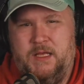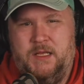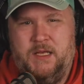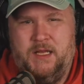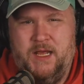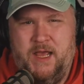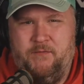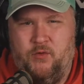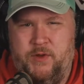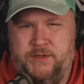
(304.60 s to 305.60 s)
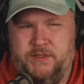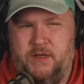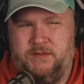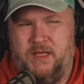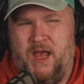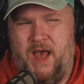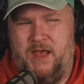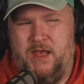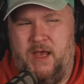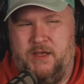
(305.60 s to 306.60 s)
And I gave a reason. I was like, ah,
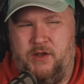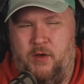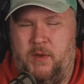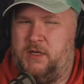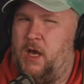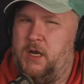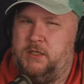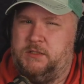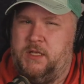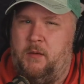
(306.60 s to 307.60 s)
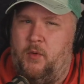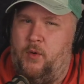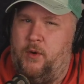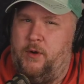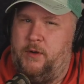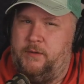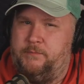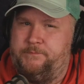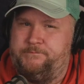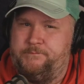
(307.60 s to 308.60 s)
yeah, you know, my daughter just got born
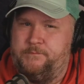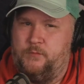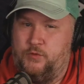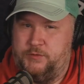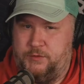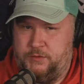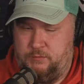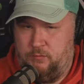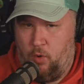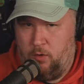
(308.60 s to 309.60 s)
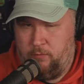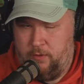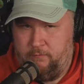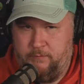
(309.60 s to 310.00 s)
and was just born, whatever.